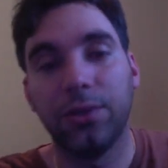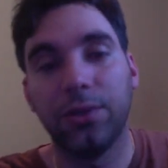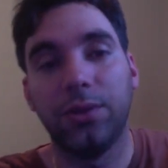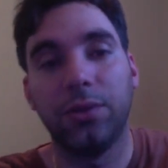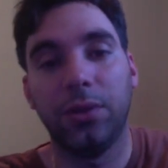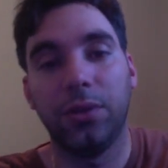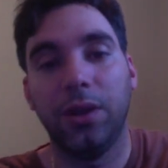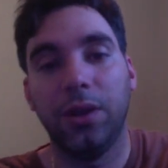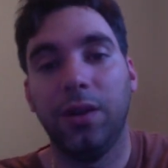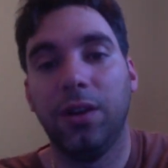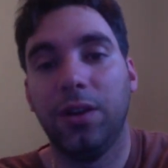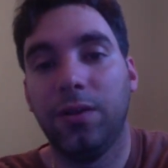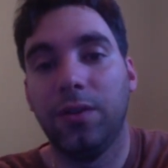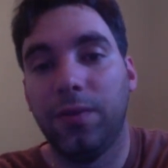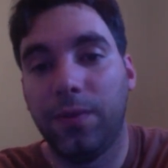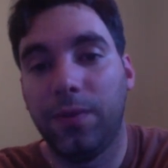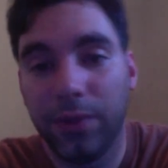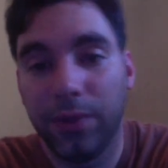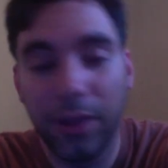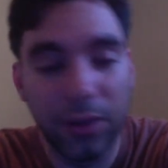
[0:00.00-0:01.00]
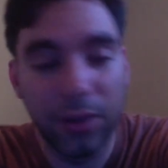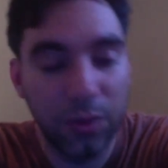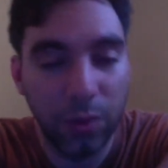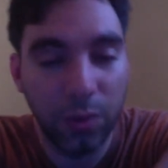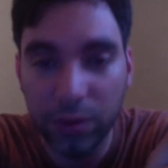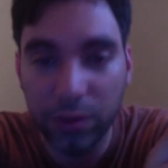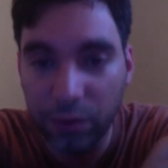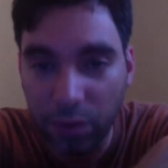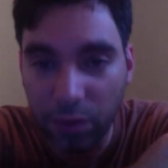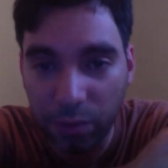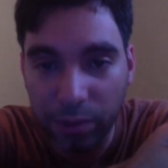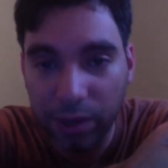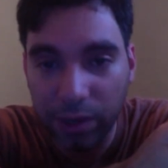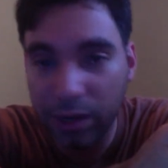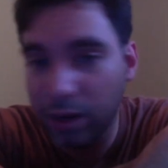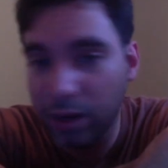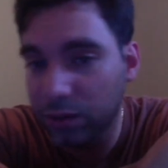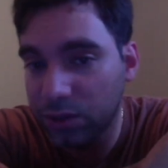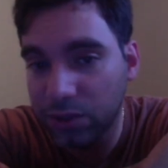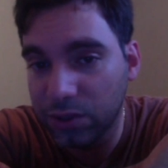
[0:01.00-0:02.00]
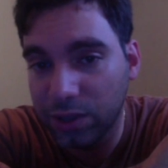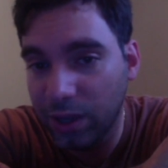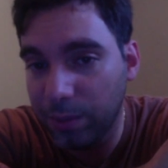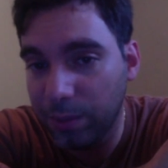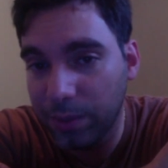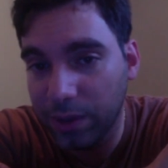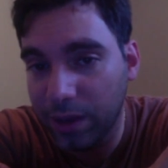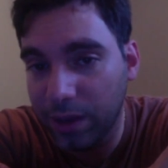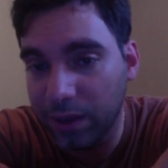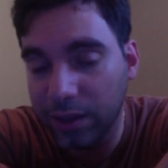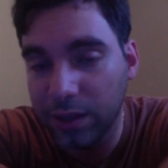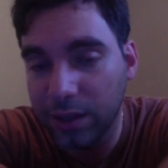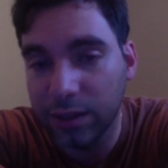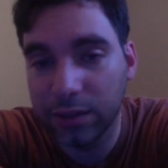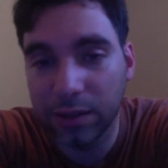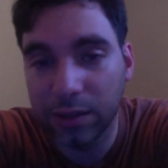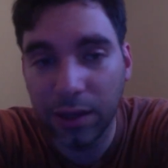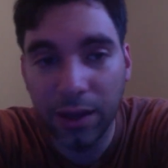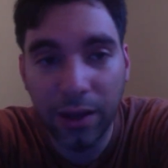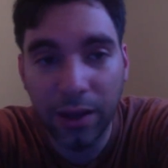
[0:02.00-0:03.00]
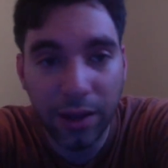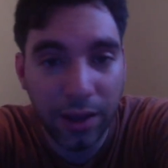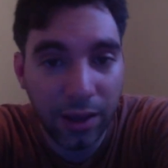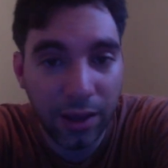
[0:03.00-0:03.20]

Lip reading: So if this works for me, I'll just keep it like this.